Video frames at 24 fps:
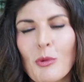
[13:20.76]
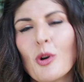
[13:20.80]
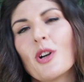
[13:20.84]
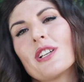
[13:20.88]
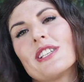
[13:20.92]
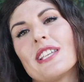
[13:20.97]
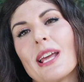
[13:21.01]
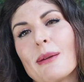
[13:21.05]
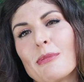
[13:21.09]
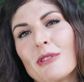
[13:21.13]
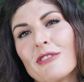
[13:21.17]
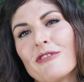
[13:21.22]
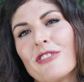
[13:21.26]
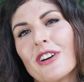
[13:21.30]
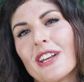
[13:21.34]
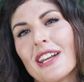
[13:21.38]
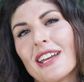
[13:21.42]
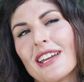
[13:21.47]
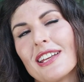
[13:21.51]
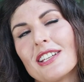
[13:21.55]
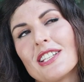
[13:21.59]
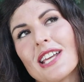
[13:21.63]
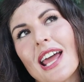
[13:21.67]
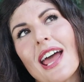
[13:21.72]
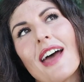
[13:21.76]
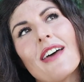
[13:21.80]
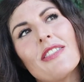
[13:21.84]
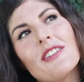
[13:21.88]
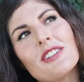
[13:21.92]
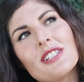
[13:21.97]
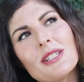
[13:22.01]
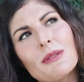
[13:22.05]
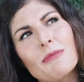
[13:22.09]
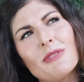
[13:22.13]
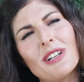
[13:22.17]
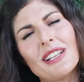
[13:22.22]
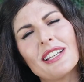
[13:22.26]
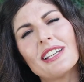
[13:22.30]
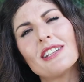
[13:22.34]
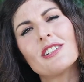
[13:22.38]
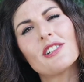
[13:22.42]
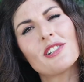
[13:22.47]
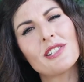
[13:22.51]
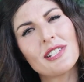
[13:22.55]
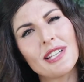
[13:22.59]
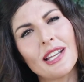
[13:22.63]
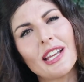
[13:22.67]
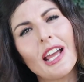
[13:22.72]
more stable footage. And there's some really
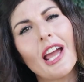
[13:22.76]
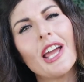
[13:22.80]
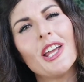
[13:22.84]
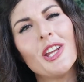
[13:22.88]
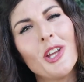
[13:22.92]
interesting